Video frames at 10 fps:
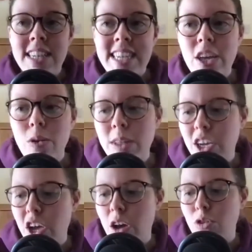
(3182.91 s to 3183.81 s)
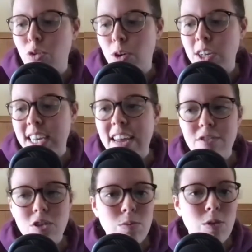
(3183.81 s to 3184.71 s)
deal with the coach was, if
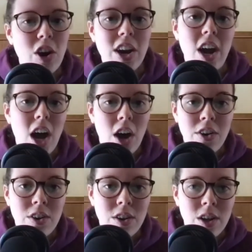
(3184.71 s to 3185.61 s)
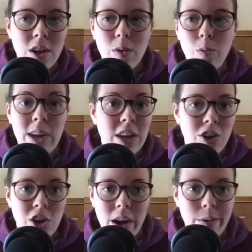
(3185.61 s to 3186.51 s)
someone got it on, we
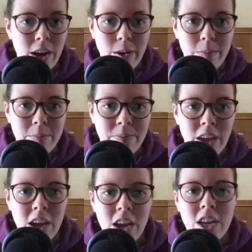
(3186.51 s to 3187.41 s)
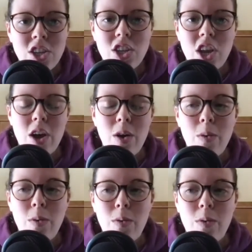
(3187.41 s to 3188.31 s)
could go home.
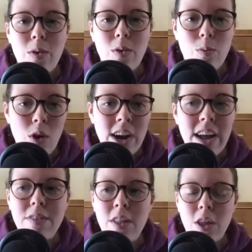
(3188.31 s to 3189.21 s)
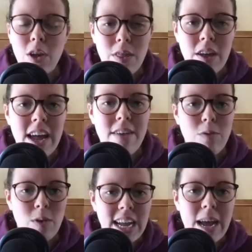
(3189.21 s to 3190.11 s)
So one after the other,
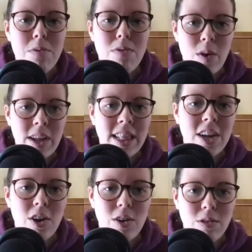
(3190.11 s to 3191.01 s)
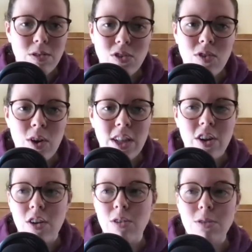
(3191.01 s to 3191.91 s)
everyone kept throwing the
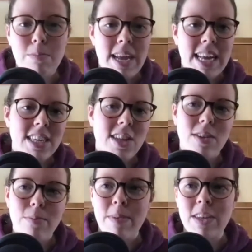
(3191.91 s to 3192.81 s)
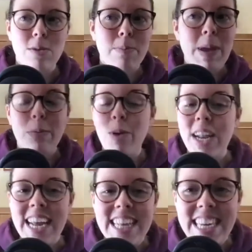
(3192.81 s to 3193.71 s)
goggles, missed. Some people would
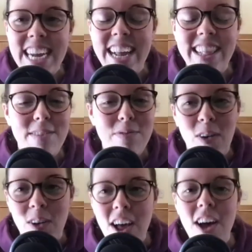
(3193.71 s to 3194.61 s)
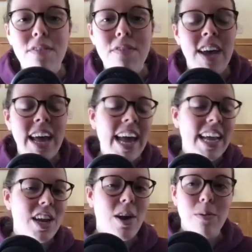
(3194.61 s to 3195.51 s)
hit it and they'd fall off.
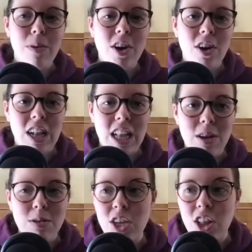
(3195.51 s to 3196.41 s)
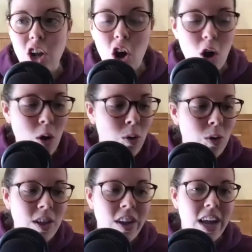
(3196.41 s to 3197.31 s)
You know, we got close, and the
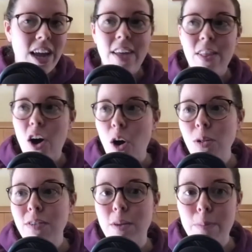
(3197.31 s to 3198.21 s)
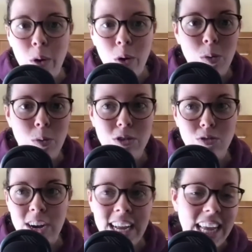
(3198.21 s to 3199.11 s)
whole of the pool was
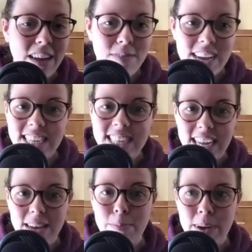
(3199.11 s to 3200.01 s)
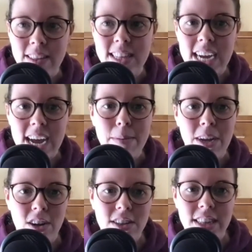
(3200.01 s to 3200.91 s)
really invested by the time it
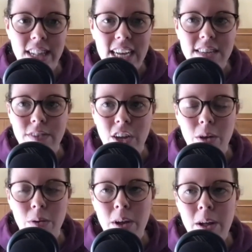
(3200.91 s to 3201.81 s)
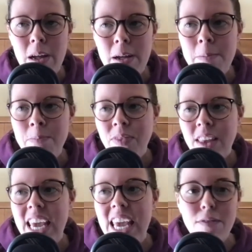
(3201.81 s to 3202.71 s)
got to the last few.
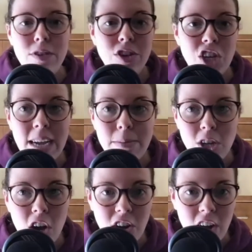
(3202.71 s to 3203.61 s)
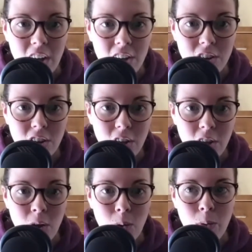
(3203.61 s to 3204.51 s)
Even James Goddard,
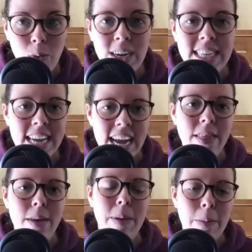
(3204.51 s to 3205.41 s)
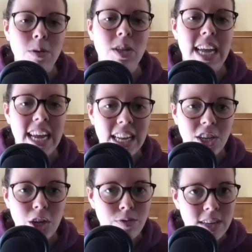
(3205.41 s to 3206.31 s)
who we say that people stay in,
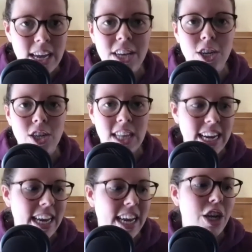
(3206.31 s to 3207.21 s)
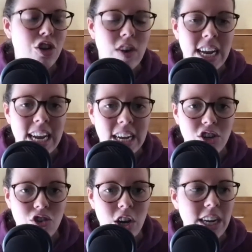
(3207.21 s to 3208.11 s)
you've said you stayed in, you trained
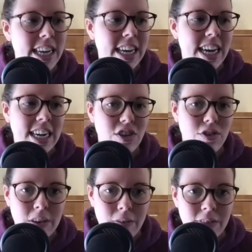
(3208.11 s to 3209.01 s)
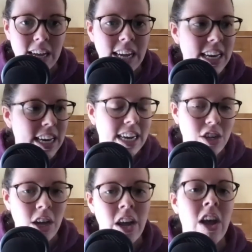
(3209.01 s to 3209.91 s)
extra, you did an extra 50, you did an
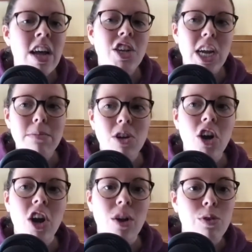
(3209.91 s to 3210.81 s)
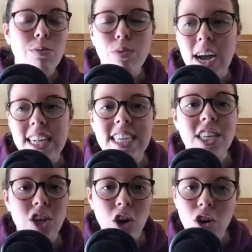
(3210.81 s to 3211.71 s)
extra. James Goddard would practice
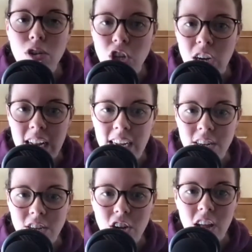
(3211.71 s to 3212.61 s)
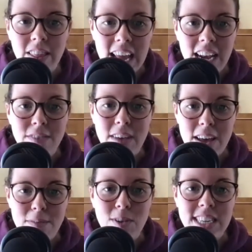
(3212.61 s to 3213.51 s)
the goggle challenge at the end of
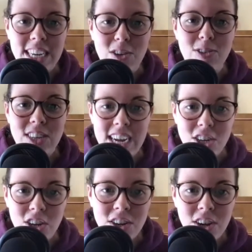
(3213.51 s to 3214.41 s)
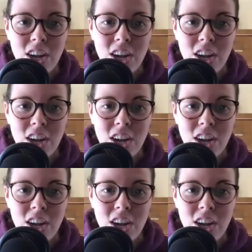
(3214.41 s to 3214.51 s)
every single session,